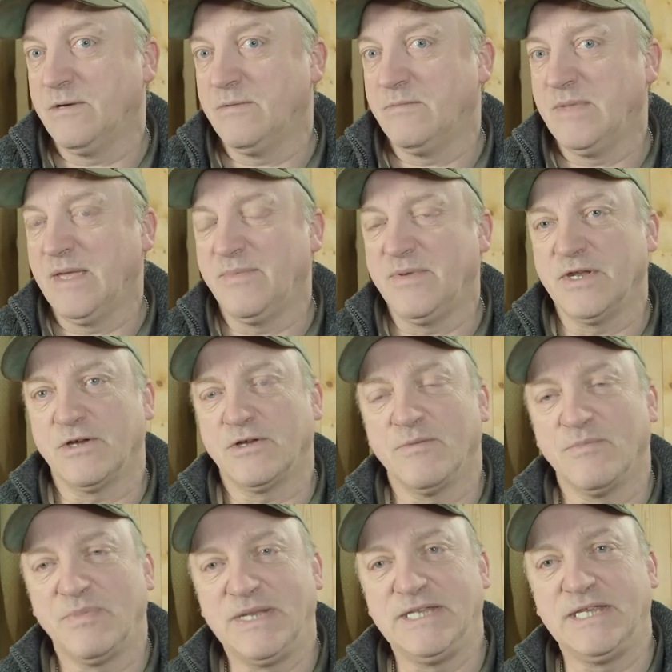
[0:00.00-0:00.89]
Maybe not
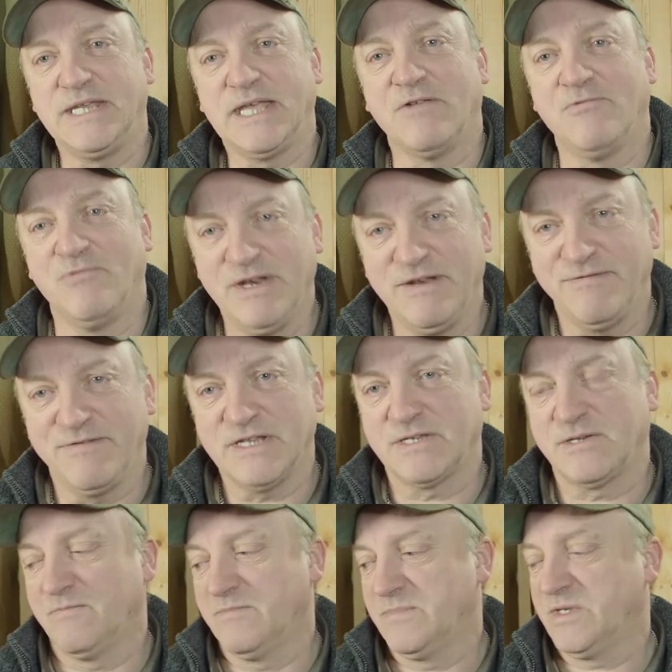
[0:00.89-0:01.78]
completely get rid of
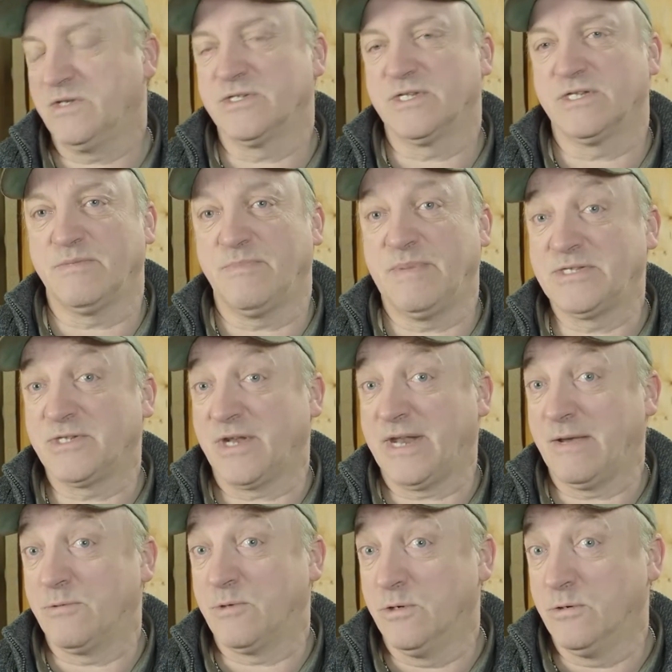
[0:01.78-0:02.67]
it, because it depends on
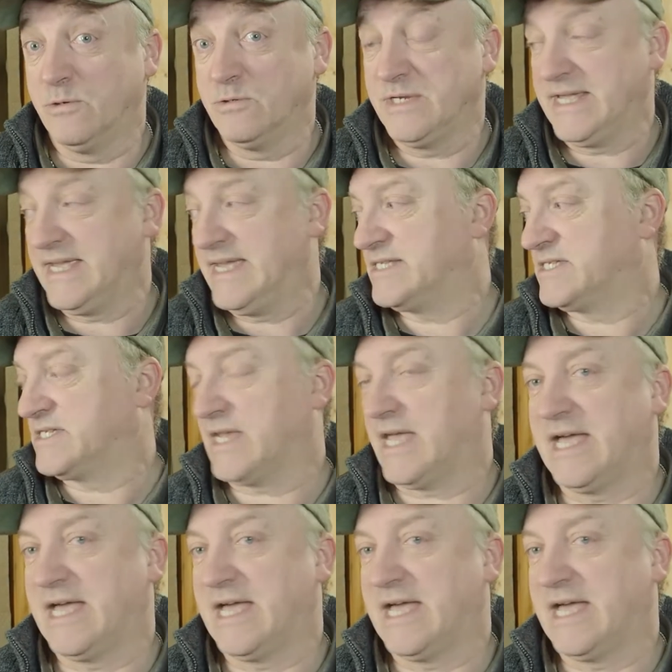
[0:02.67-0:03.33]
how cold it gets.